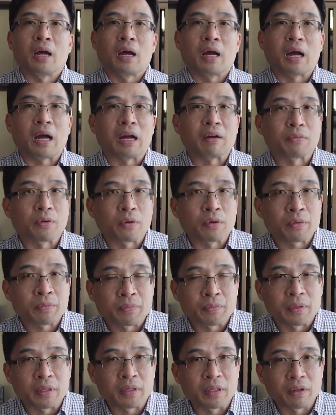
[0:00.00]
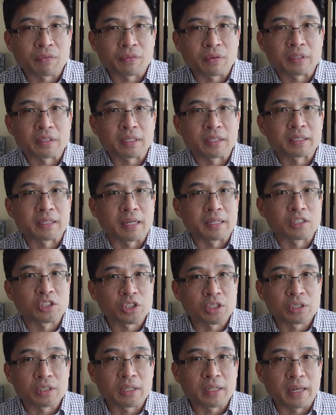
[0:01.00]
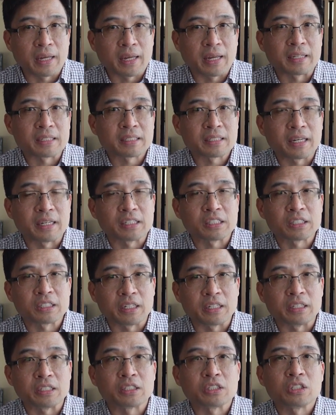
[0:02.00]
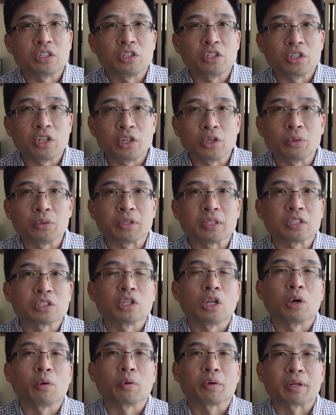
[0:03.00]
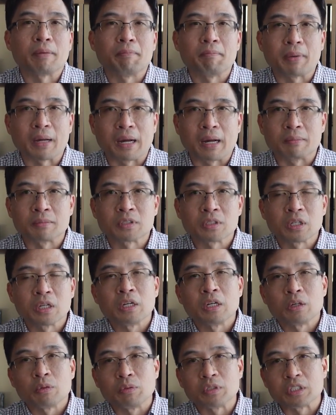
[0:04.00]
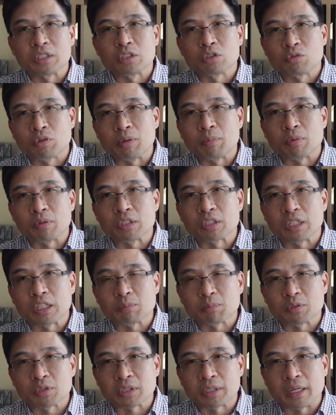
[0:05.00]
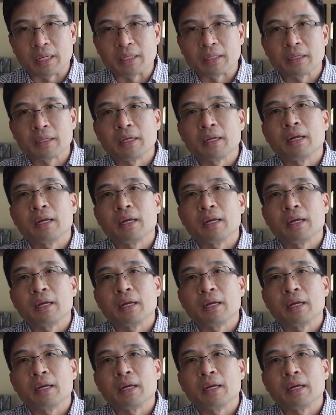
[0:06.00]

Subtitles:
However, the difference is that SCHD's yield is lower than BAM's, which is 3.6%,